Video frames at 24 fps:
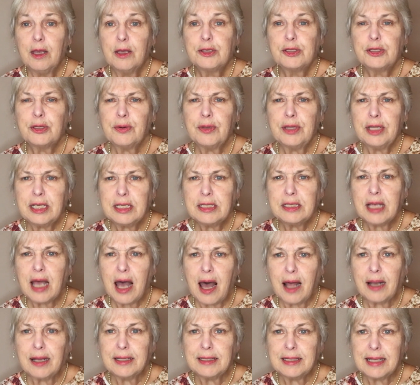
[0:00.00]
So in this
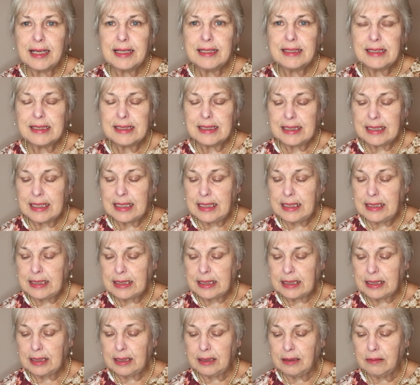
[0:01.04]
holiday
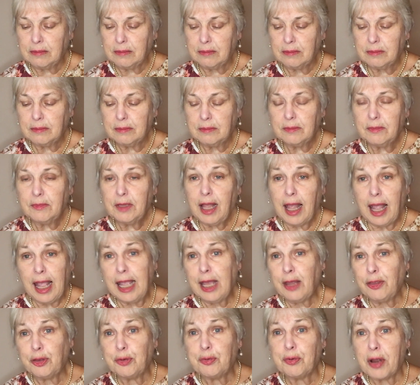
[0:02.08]
season,
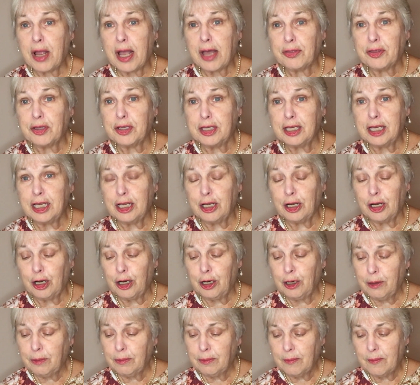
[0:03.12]
and throughout the
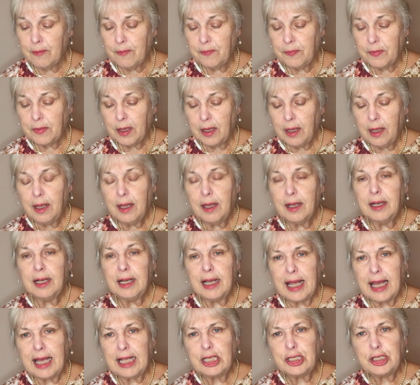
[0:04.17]
year,
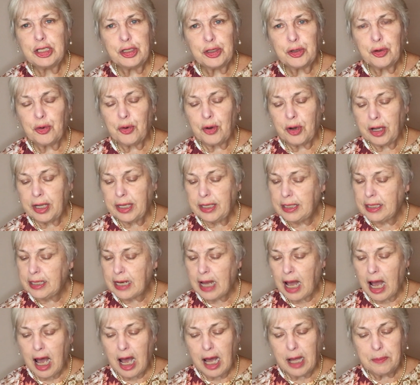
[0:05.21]
let joy
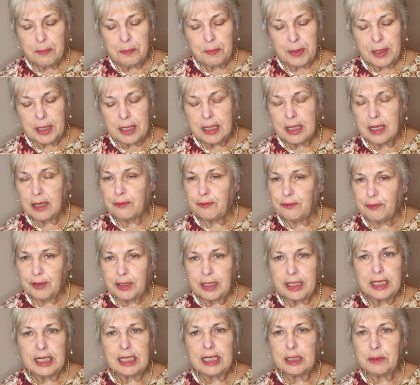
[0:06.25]
not be a
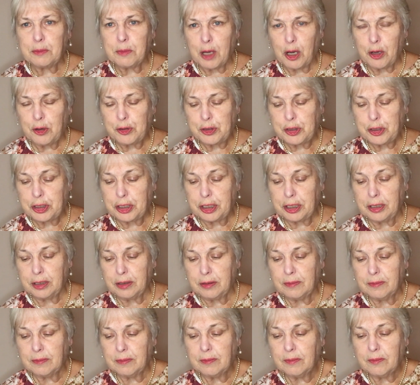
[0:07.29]
fleeting emotion.
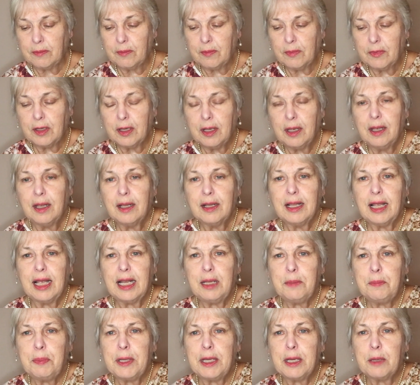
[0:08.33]
Let
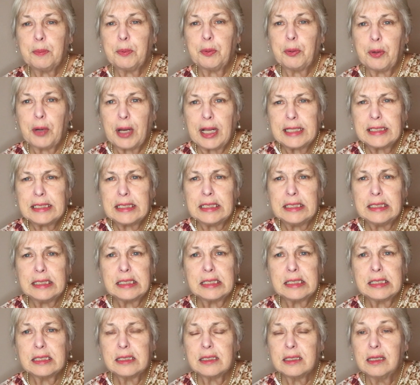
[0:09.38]
it be a
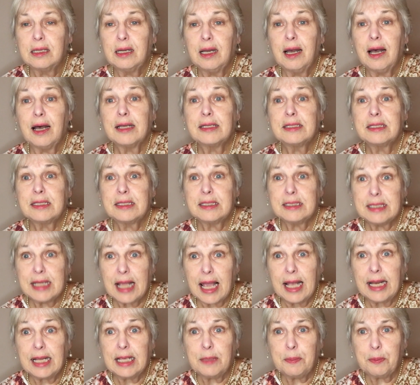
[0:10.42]
presence, a
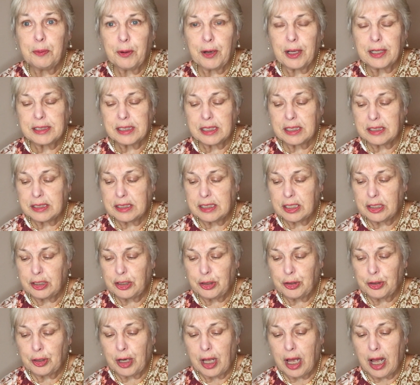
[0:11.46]
steady presence in
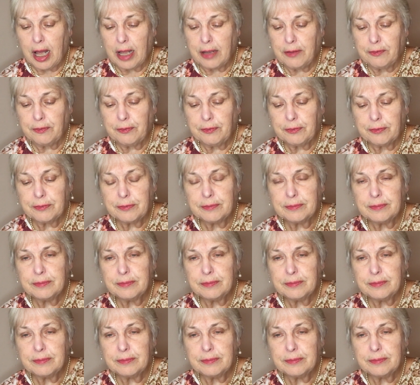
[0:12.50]
your life,